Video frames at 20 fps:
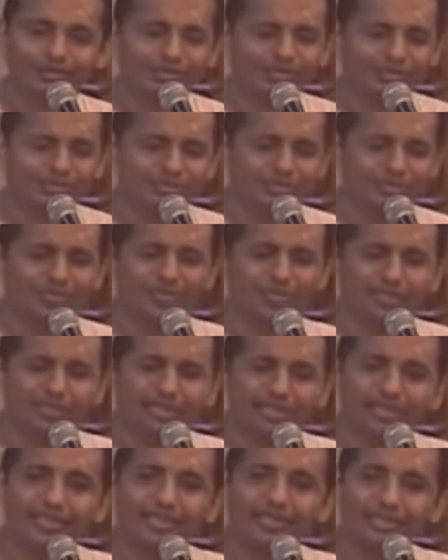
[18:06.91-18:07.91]
so
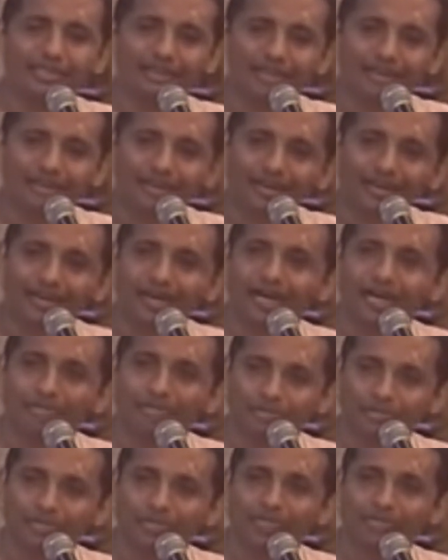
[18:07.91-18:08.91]
serene and
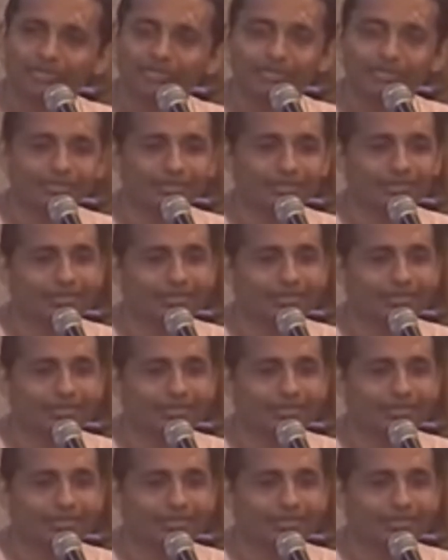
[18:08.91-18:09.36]
calm place.